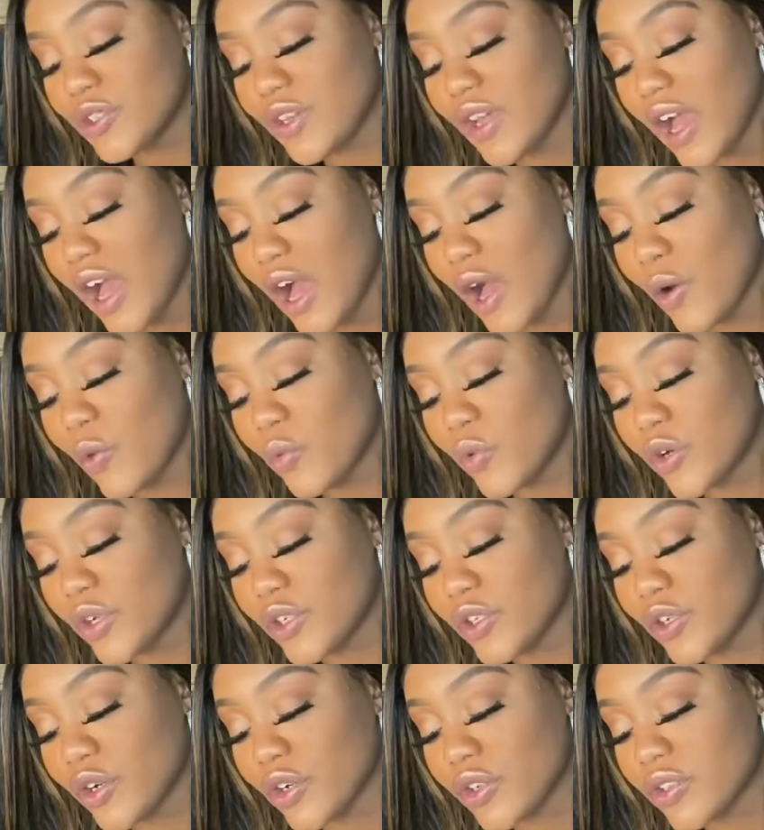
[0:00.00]
how would
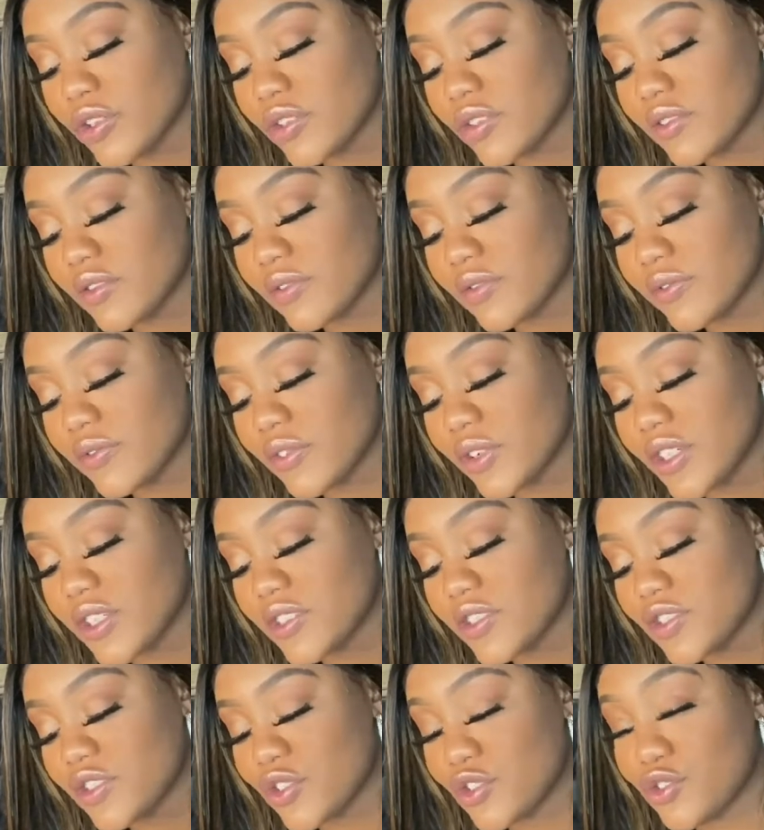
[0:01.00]
your
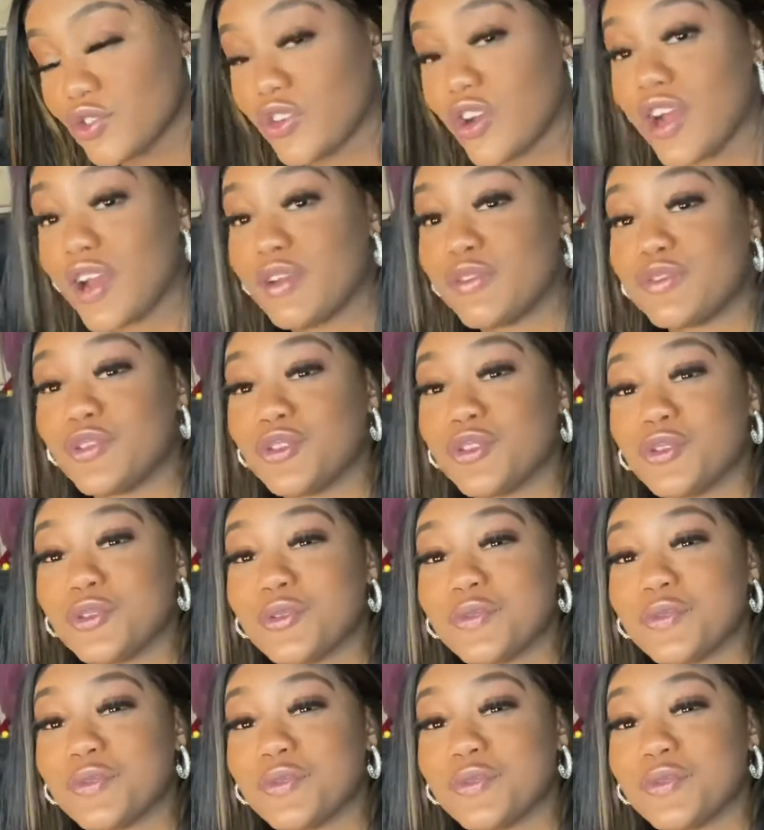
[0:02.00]
friends describe you?